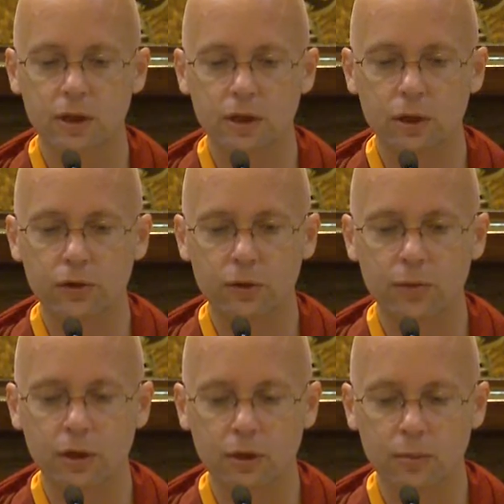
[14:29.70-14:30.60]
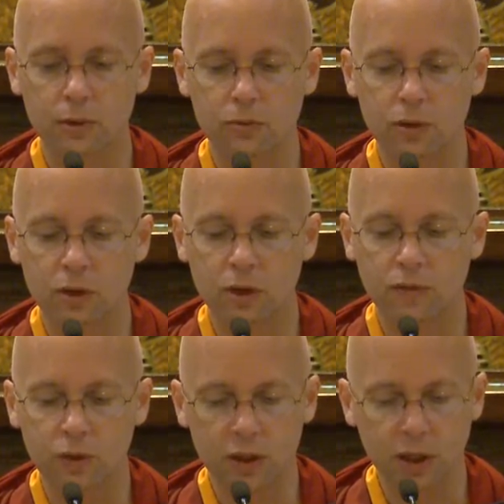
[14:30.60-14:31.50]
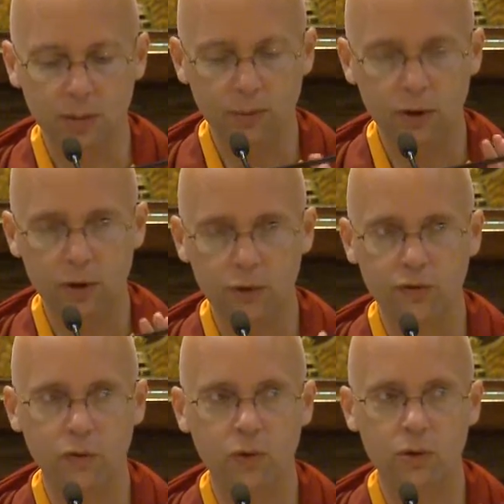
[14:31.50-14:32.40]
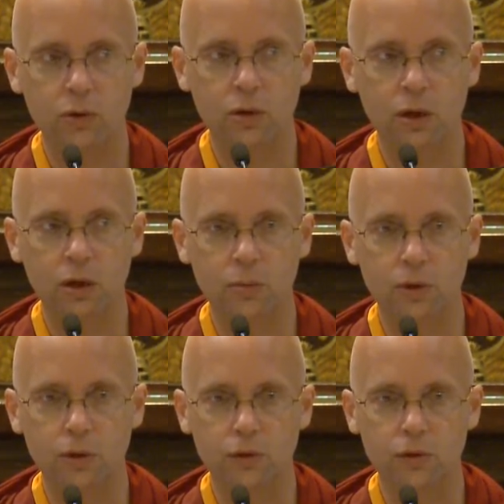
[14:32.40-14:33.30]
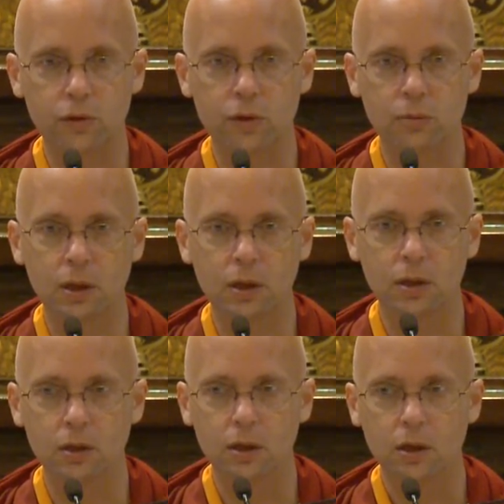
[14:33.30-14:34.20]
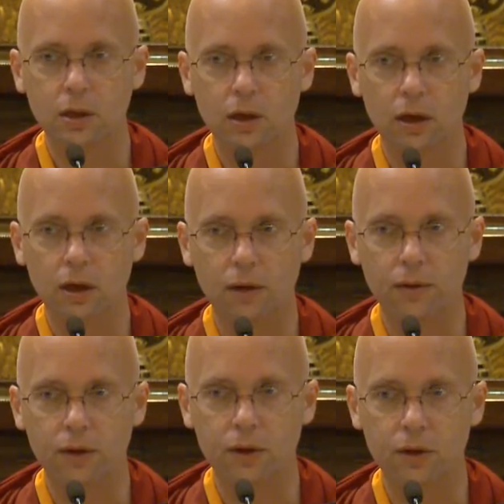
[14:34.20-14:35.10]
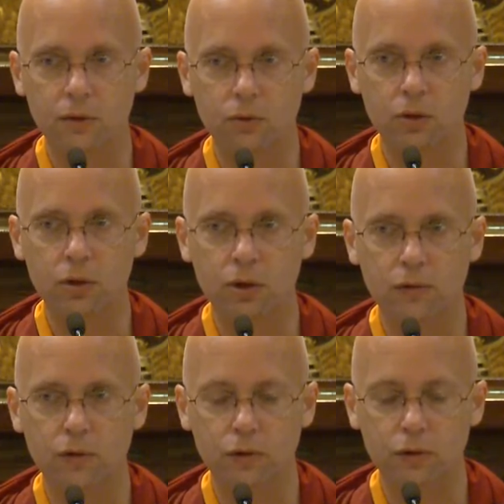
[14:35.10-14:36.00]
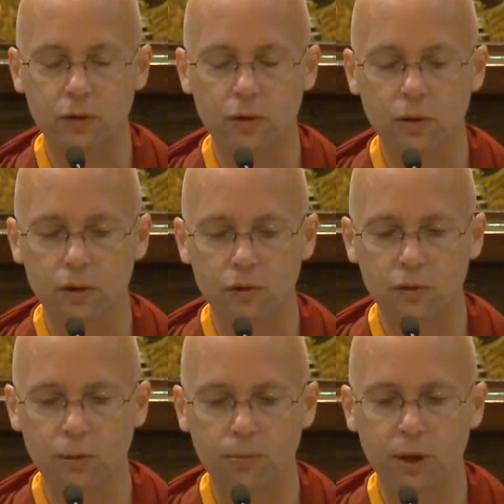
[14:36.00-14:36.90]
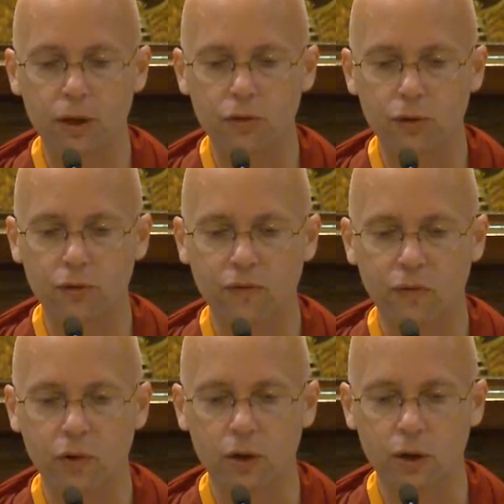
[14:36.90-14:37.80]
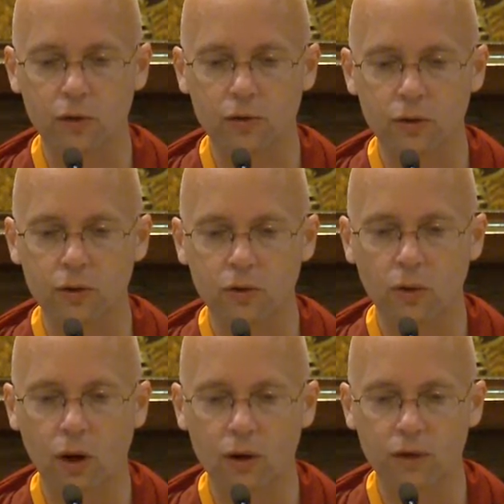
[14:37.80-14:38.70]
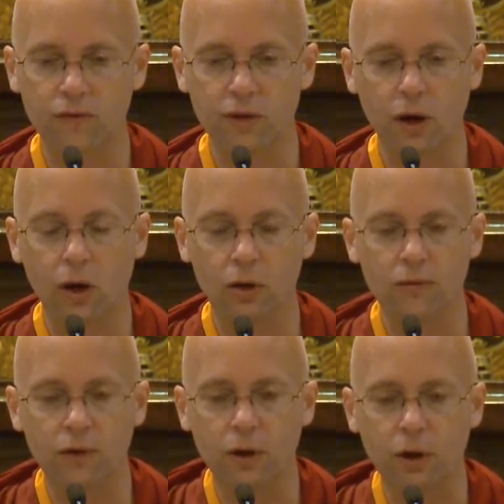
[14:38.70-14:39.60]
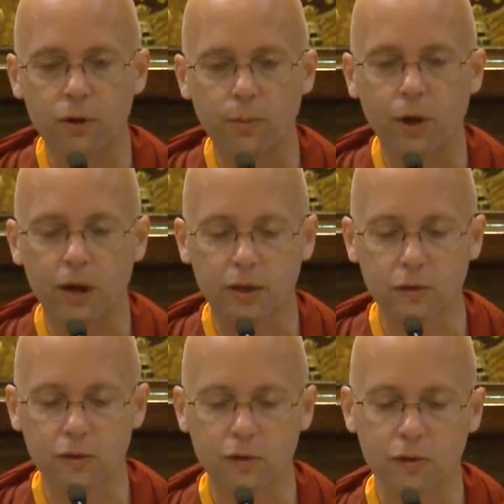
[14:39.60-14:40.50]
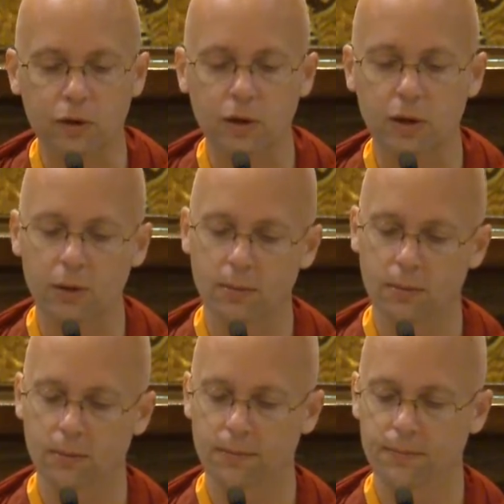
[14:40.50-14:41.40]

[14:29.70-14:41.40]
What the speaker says: The details come later, but really if we keep these four dharmas in mind, then it really gives us a basis for us to do to fit all of our other practice inside.